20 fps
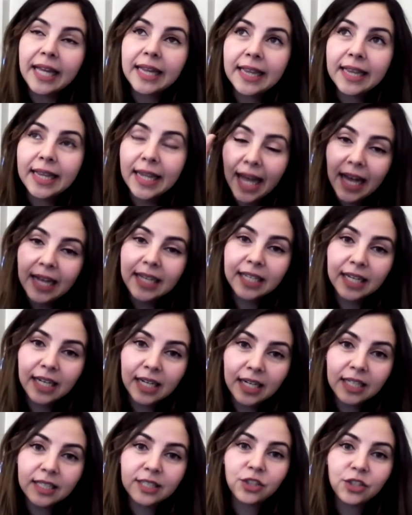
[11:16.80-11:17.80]

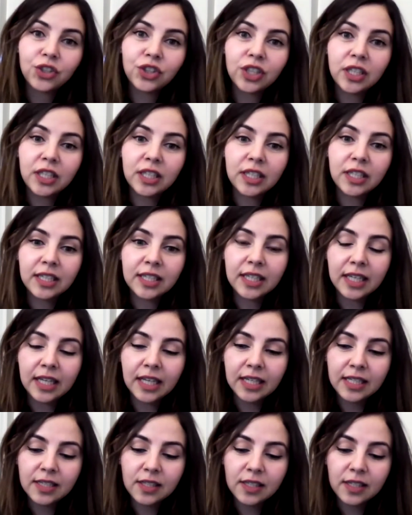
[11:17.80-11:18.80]
Dahlia, she
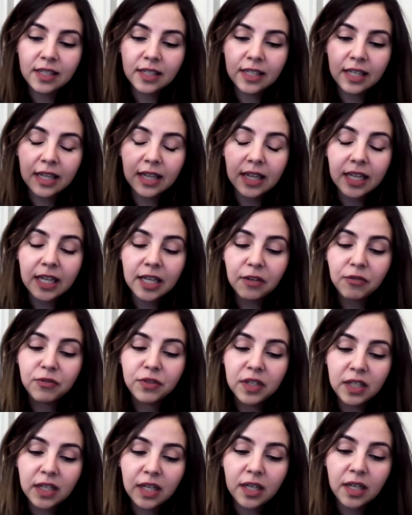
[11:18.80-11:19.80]
lived
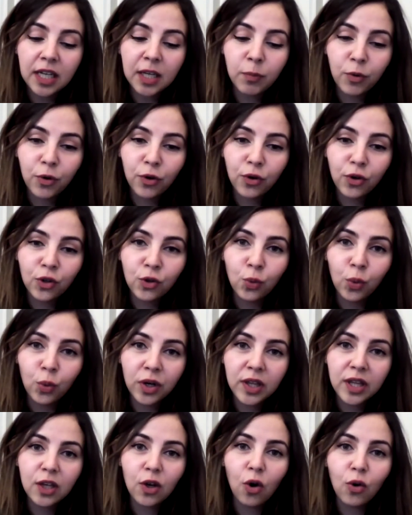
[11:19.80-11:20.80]
in a neighborhood where
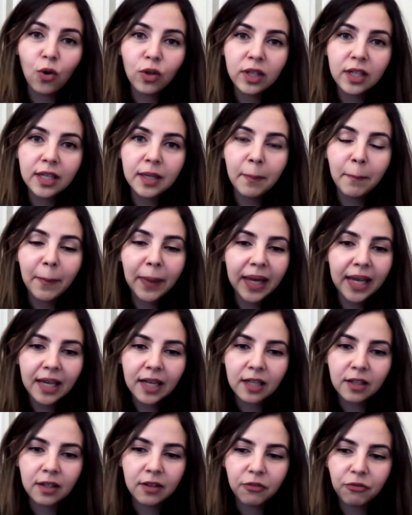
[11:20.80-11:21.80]
the only
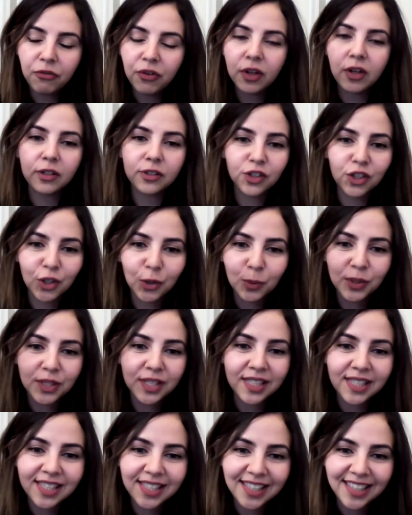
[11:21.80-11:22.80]
male figure she would
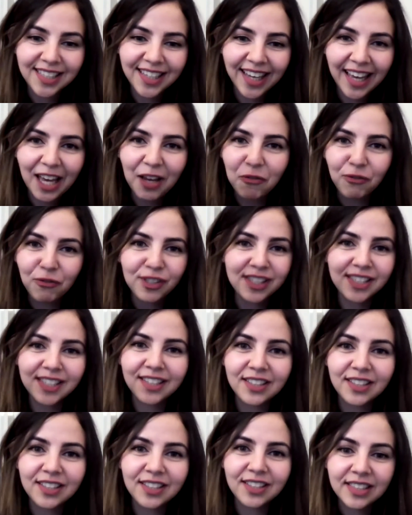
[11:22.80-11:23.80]
see every
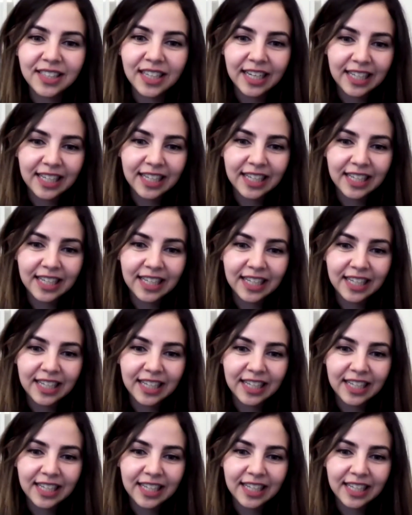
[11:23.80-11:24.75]
single day is